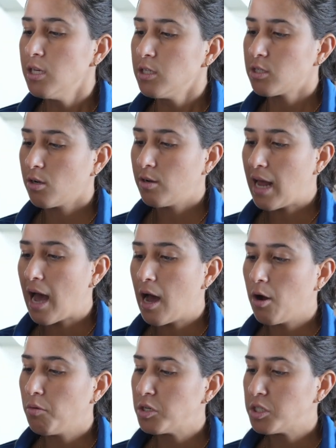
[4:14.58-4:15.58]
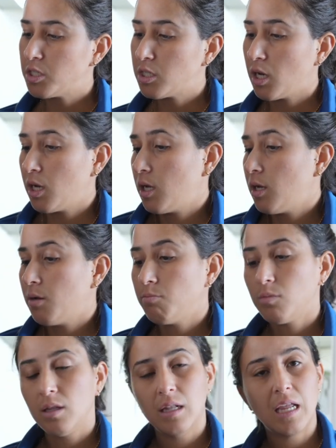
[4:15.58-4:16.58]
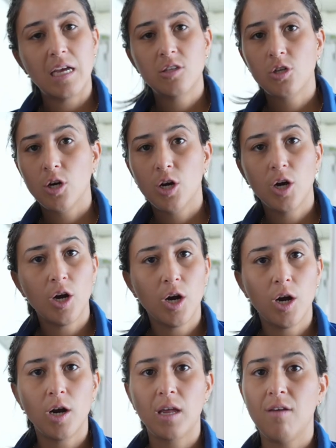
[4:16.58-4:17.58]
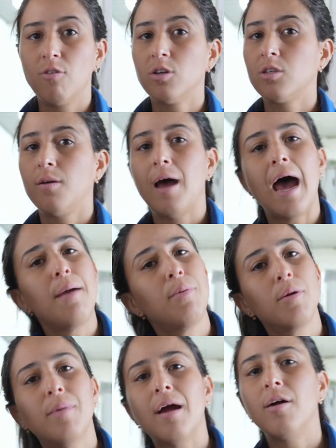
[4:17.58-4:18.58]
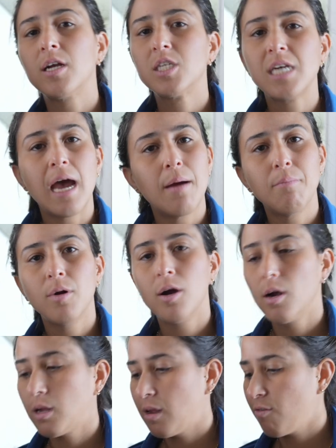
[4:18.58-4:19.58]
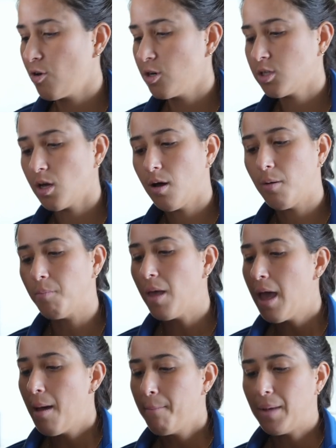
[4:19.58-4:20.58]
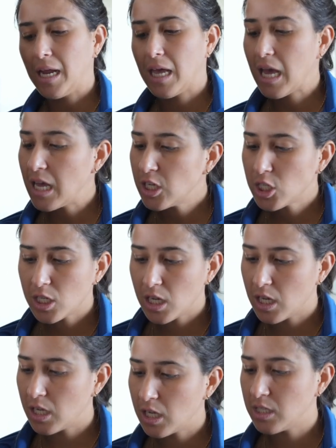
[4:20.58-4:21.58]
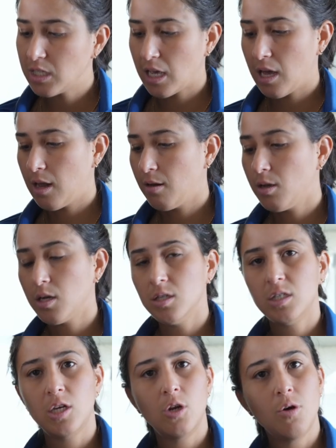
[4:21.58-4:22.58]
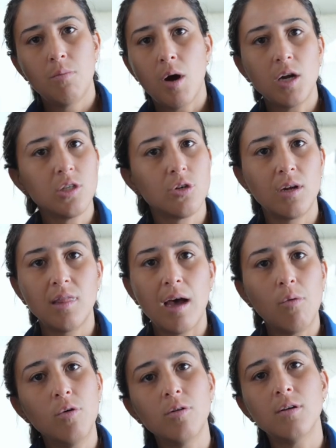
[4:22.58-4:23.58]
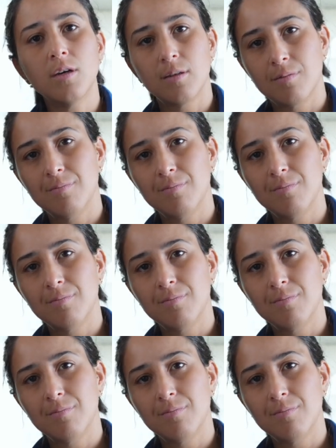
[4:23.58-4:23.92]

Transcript: So now we're just gonna laser her, give her some hyperbaric chamber, give her some medications, and continue monitoring that wound.